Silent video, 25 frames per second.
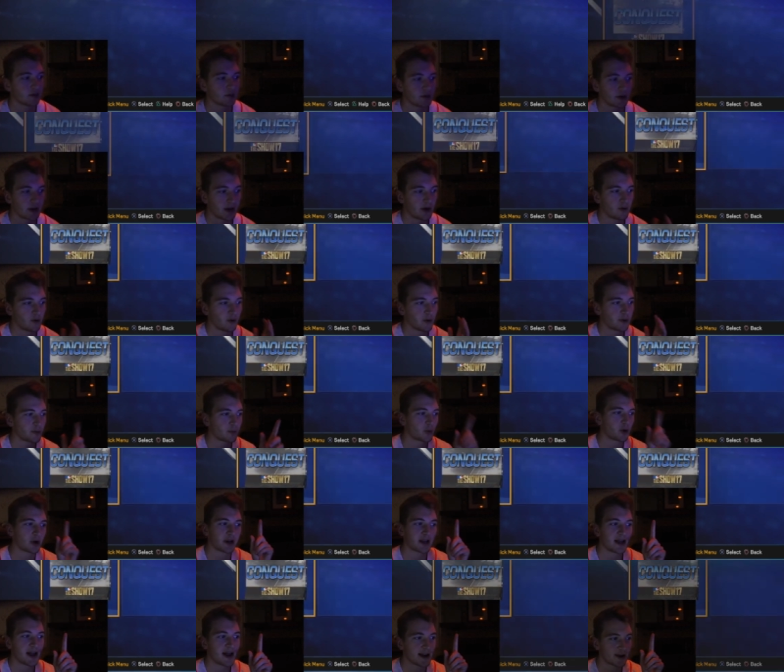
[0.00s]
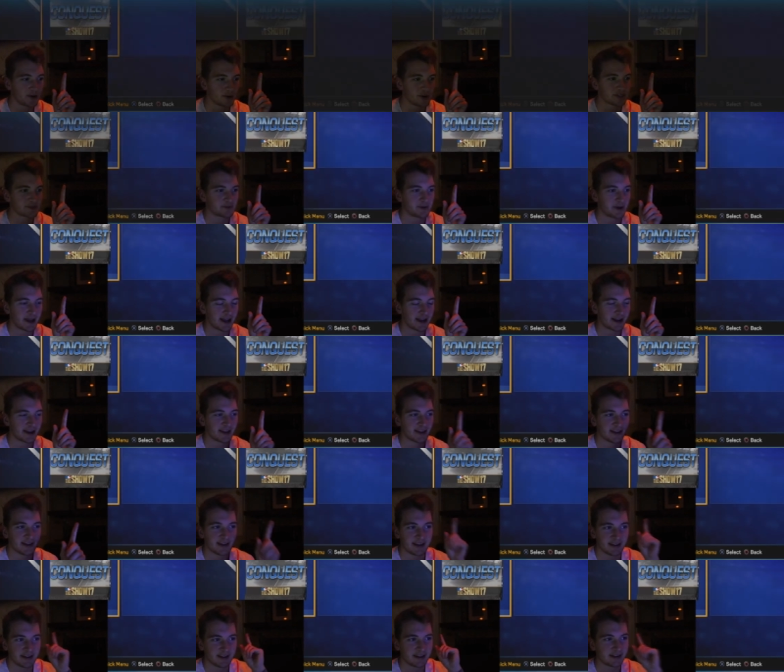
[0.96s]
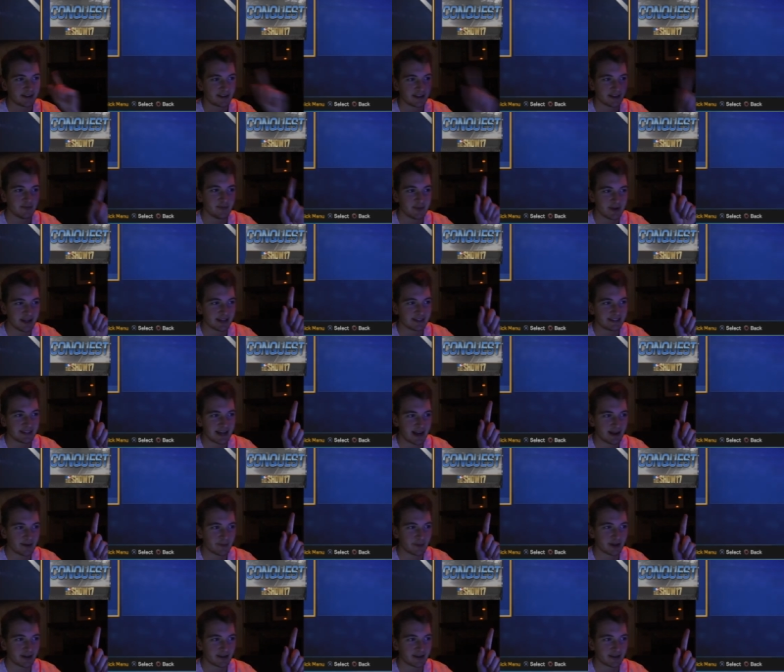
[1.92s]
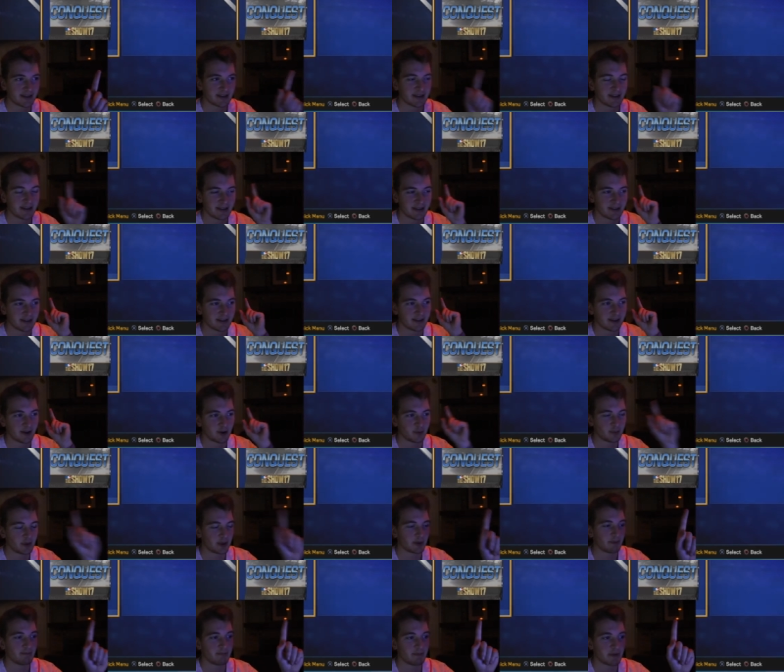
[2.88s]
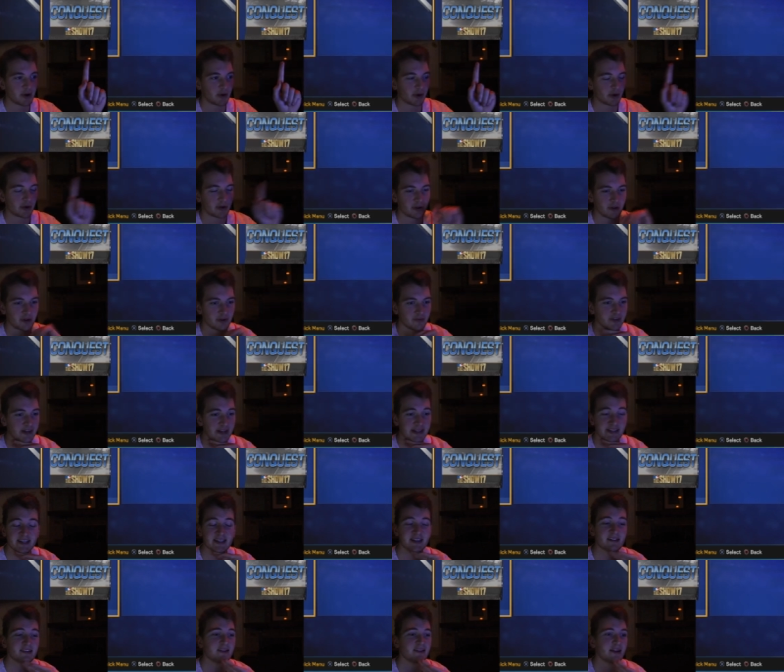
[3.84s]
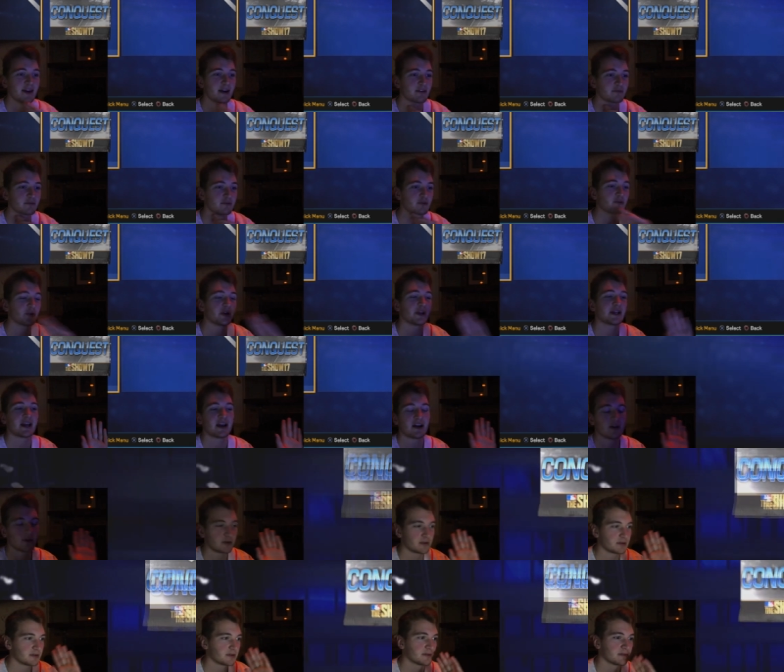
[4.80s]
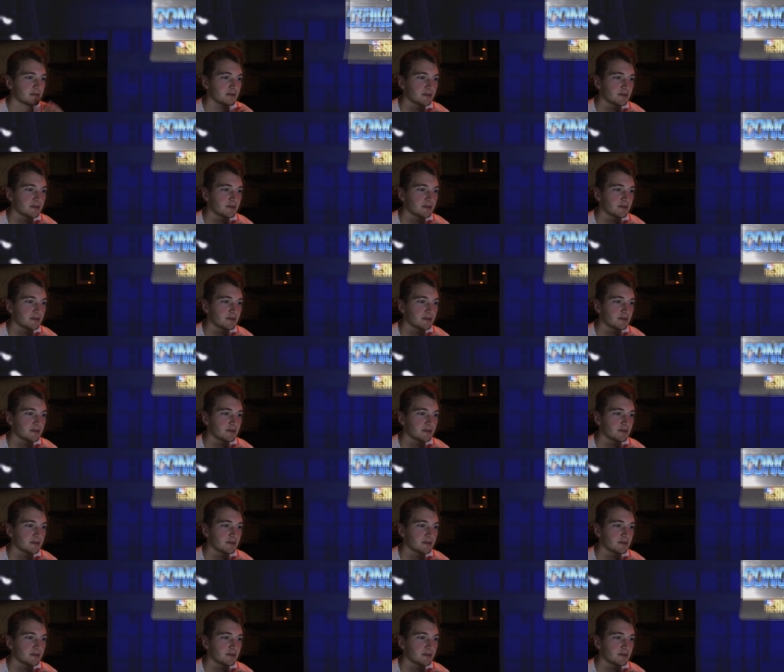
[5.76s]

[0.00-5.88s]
We got one more conquest pack. Give me a diamond. That would be a miracle. If I did, I'd freak out.